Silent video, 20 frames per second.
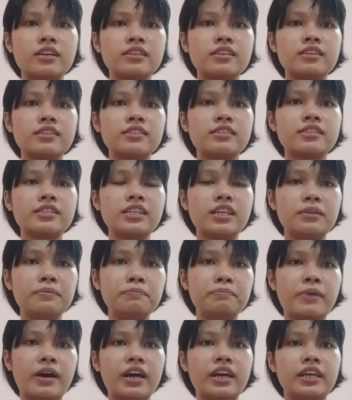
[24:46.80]

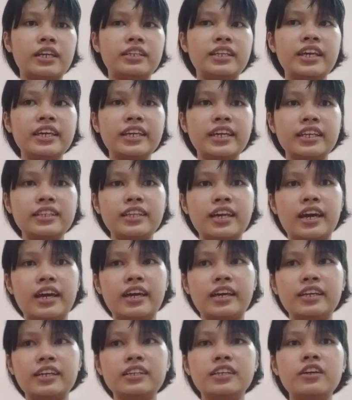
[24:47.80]
seen by naked
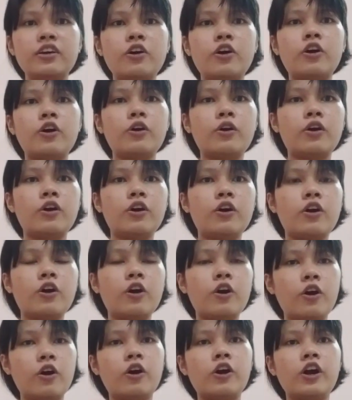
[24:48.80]
eye,
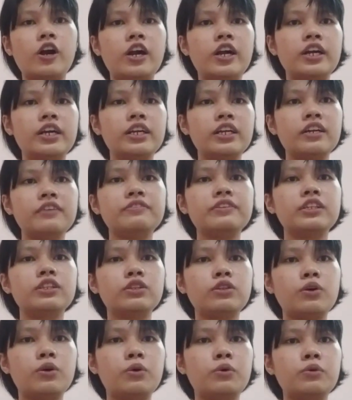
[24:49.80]
or even
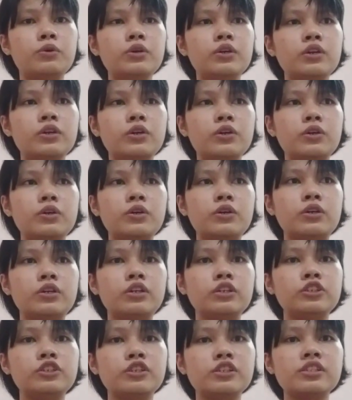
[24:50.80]
though
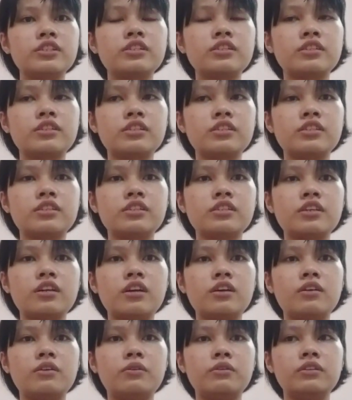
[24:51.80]

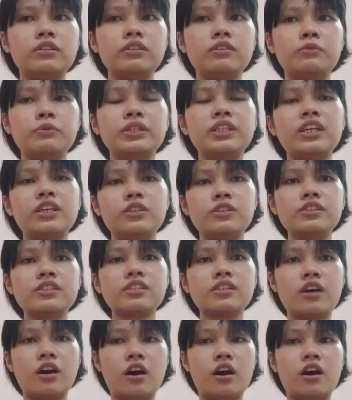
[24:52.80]
with the
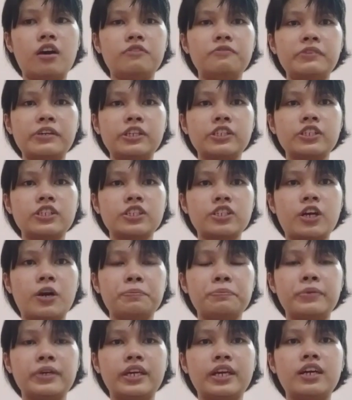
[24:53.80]
use of
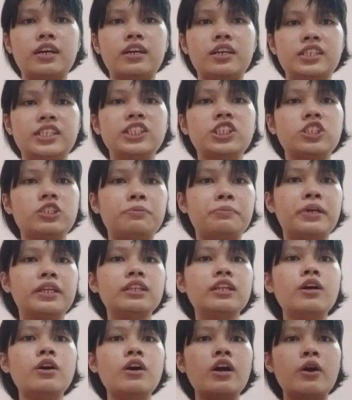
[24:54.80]
microscopic instrument.
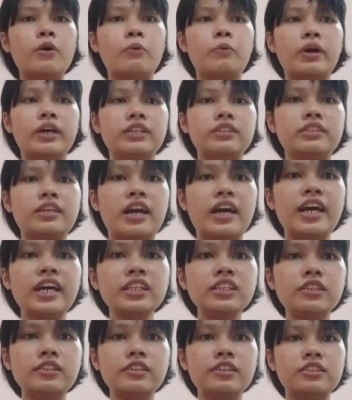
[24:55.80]
While the
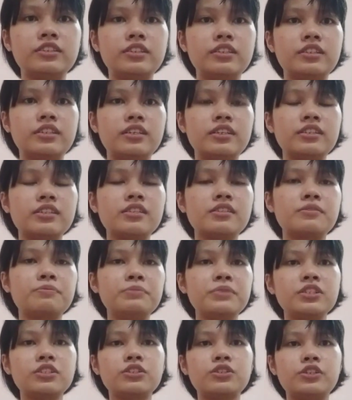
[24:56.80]
heterogeneous
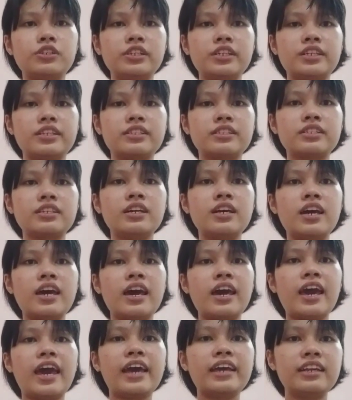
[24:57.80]
mixture is
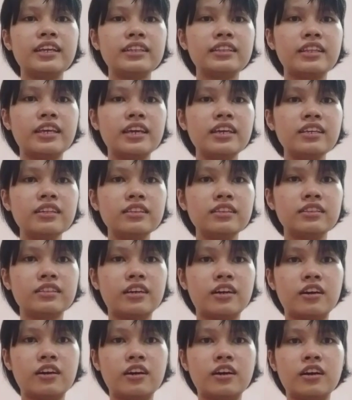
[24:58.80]
anything
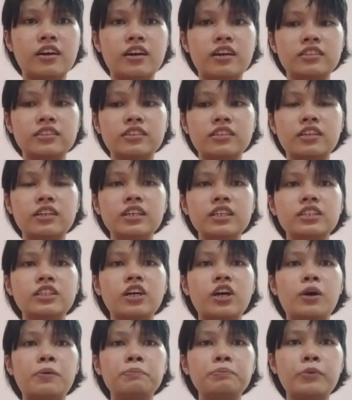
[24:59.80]
that the
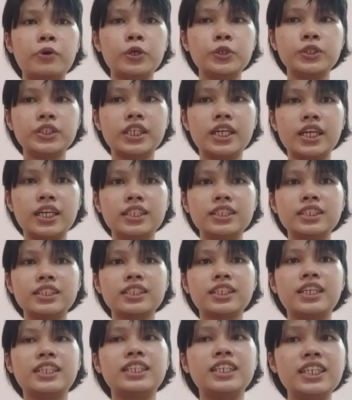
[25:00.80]
components
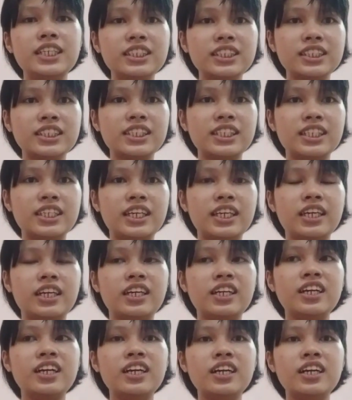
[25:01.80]
can easily